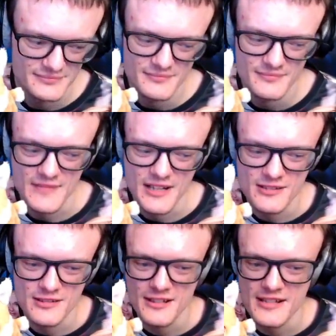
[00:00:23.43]
No, it's
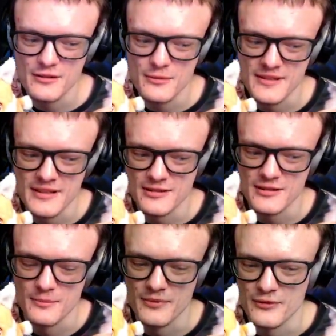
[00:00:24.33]
not easy to always get
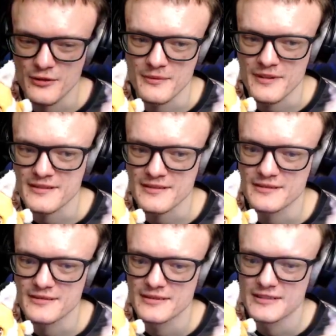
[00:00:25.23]
top performer, is isn't.
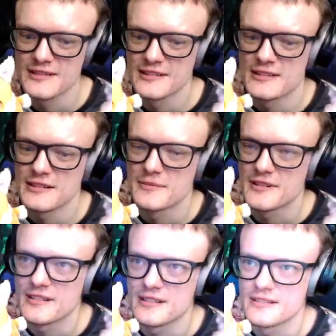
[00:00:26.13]

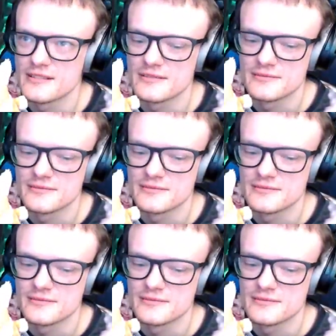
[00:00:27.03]
Man.